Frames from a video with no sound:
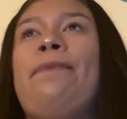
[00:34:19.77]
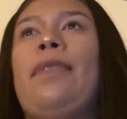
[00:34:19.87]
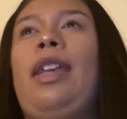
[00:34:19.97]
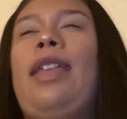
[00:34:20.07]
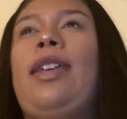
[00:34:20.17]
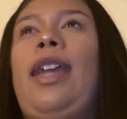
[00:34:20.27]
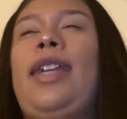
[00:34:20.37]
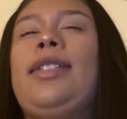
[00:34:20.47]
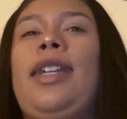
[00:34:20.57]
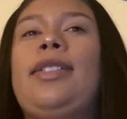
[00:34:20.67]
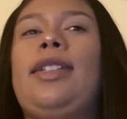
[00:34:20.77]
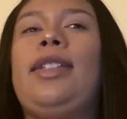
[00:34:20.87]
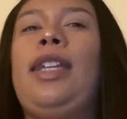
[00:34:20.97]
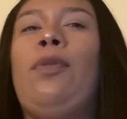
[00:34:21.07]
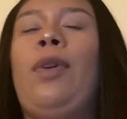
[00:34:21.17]
And then I texted
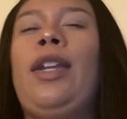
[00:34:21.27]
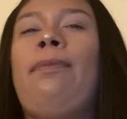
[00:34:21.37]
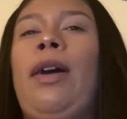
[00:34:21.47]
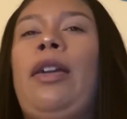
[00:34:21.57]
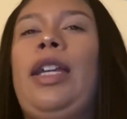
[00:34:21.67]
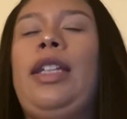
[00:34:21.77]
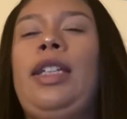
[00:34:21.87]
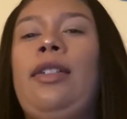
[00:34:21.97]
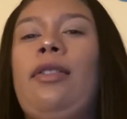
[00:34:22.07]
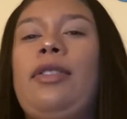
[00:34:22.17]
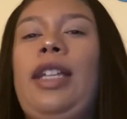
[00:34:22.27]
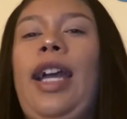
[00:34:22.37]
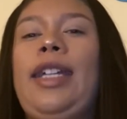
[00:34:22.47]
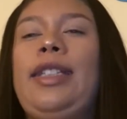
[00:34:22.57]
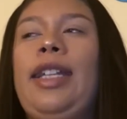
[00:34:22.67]
thing 1 about it, and he goes, yeah,
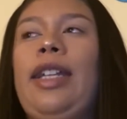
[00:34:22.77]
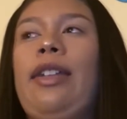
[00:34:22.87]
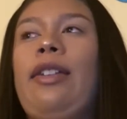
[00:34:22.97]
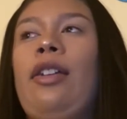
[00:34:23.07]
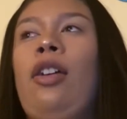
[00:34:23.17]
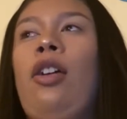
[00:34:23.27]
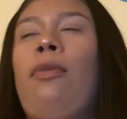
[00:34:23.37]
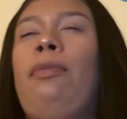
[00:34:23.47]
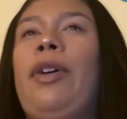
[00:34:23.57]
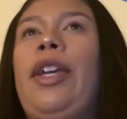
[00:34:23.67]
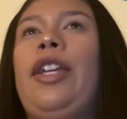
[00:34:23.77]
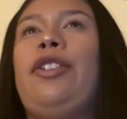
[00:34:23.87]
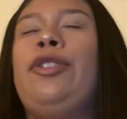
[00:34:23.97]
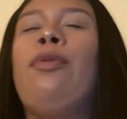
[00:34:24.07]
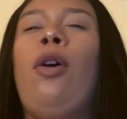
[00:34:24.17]
I did.
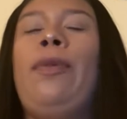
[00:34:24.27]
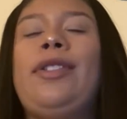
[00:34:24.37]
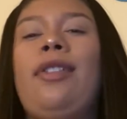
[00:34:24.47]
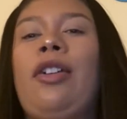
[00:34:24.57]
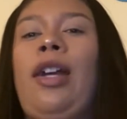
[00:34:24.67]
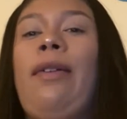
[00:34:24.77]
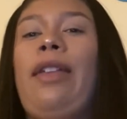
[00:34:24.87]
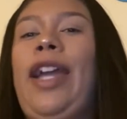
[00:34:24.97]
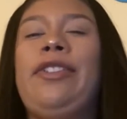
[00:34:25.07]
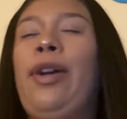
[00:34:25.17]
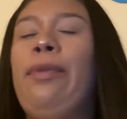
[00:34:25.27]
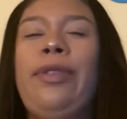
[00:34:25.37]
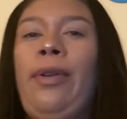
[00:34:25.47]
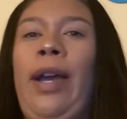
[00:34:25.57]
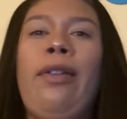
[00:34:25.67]
But you always talk crap. I don't,
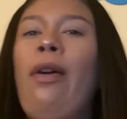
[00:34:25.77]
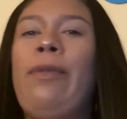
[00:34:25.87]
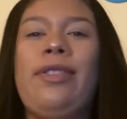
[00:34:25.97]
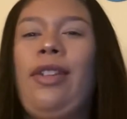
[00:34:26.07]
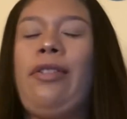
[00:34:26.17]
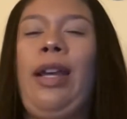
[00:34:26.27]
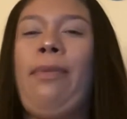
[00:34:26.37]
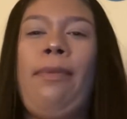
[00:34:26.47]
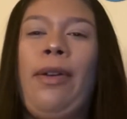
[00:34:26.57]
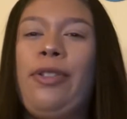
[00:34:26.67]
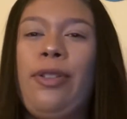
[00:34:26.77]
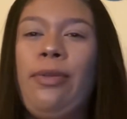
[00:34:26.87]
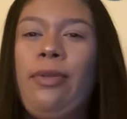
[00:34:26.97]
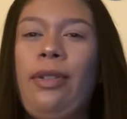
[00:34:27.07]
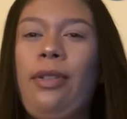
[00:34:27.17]
though. I don't always talk crap about
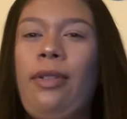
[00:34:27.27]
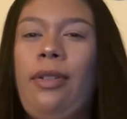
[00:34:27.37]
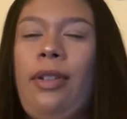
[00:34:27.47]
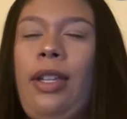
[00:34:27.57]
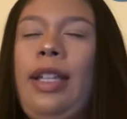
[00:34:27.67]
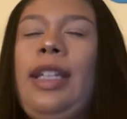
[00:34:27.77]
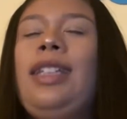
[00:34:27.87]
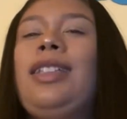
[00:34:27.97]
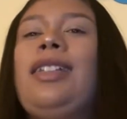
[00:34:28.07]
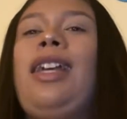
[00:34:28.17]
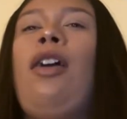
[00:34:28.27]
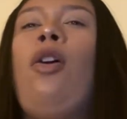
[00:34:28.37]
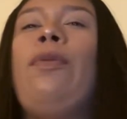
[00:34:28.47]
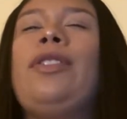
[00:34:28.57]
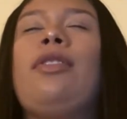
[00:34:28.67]
you. He says I
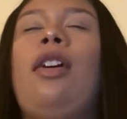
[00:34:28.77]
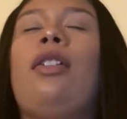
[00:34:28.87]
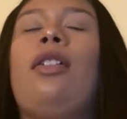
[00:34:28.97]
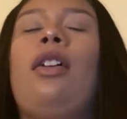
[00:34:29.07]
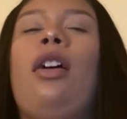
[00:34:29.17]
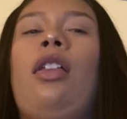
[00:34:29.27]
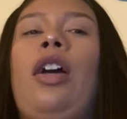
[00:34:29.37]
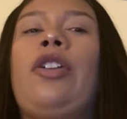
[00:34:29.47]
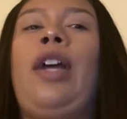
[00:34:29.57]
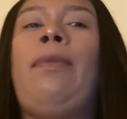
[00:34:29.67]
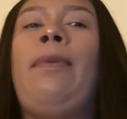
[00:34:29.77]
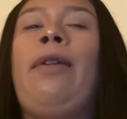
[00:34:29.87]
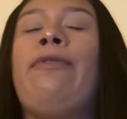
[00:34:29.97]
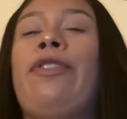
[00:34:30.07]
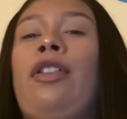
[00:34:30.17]
always talk a lot of crap about
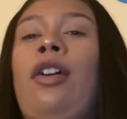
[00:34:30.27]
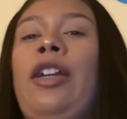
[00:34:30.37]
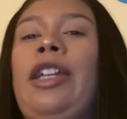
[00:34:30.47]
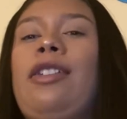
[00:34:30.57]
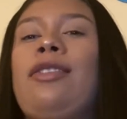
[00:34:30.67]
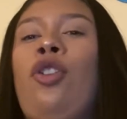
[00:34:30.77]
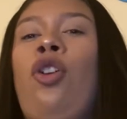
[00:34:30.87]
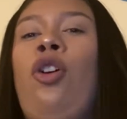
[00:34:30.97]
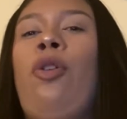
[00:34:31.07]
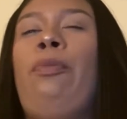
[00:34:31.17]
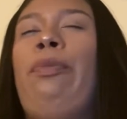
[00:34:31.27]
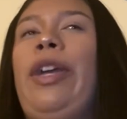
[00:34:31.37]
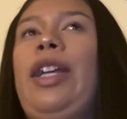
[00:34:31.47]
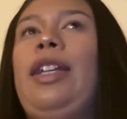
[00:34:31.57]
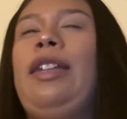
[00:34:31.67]
him for the longest,
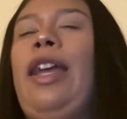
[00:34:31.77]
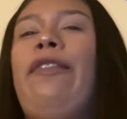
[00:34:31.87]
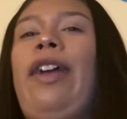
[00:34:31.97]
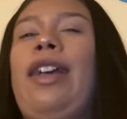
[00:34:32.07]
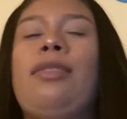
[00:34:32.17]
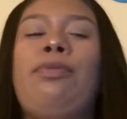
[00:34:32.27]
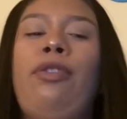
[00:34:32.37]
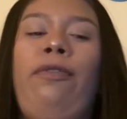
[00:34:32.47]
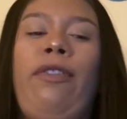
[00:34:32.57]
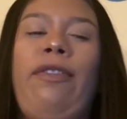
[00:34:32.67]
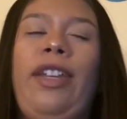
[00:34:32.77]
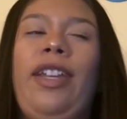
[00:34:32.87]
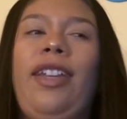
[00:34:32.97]
but never has proof of it.